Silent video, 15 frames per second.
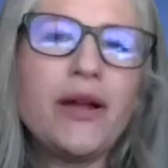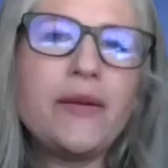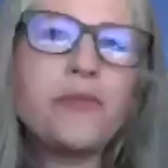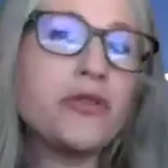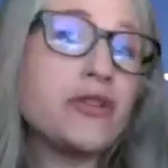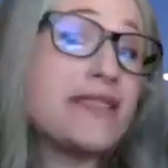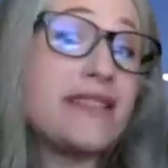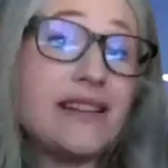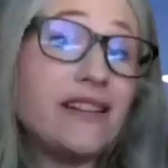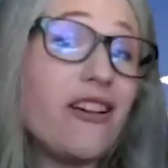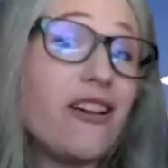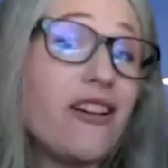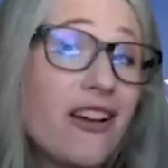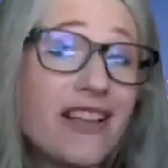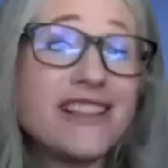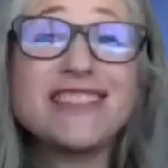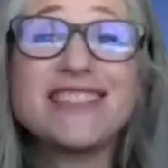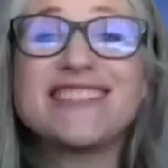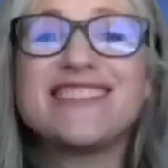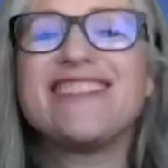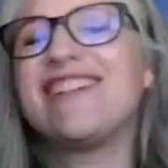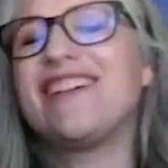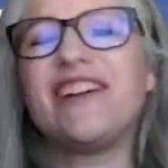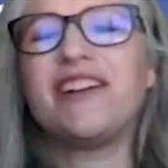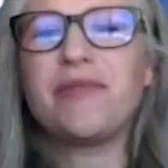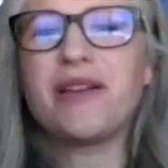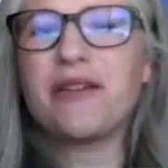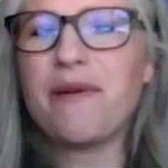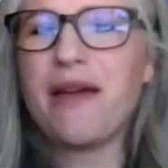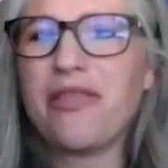I'm Christina Dawkins.
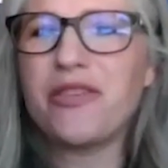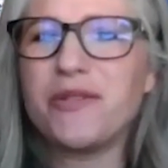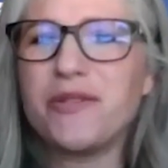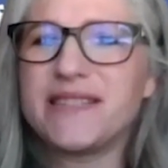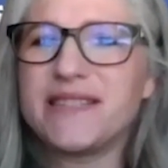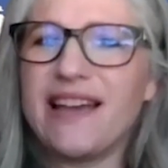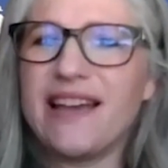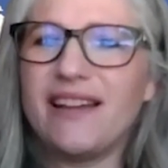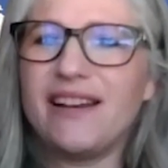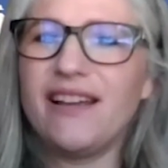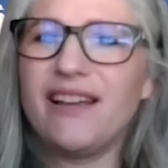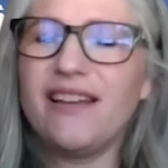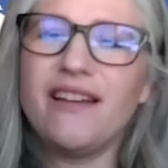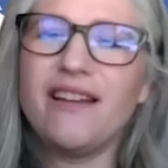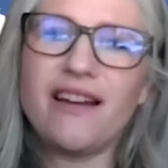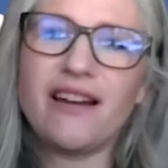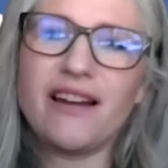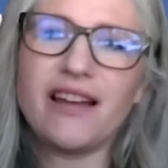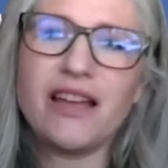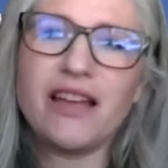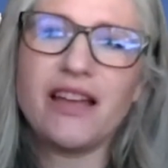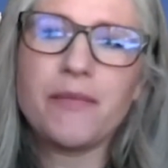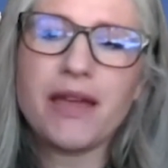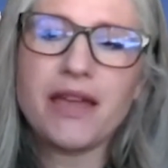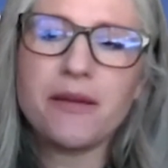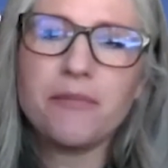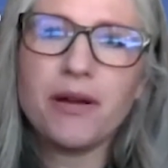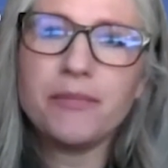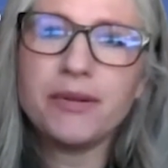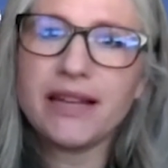Like Matthew said, I am a
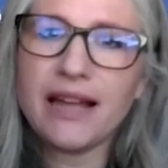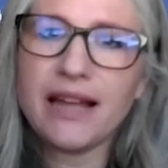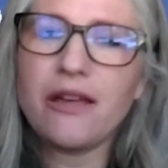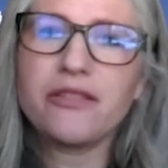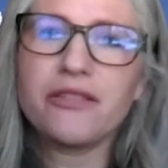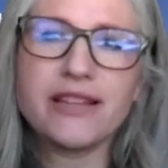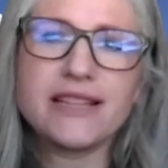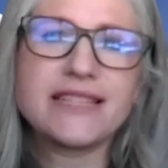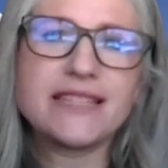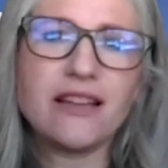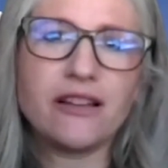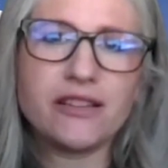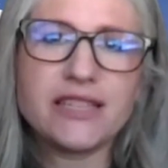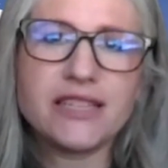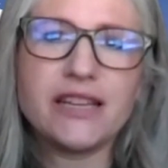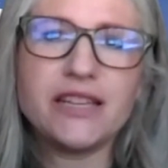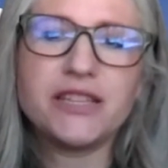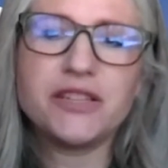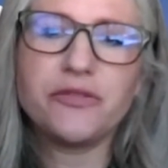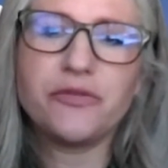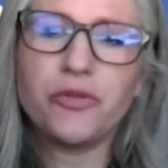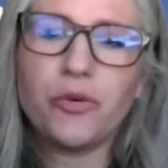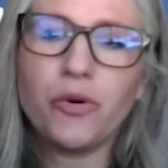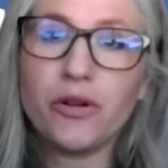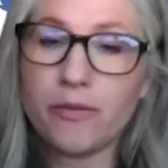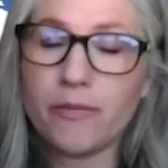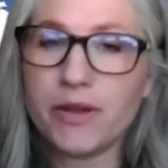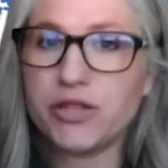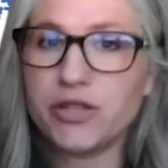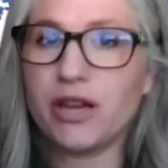public health consultant for the
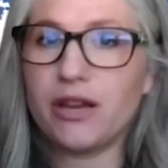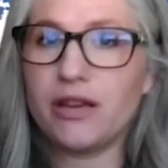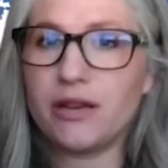Michigan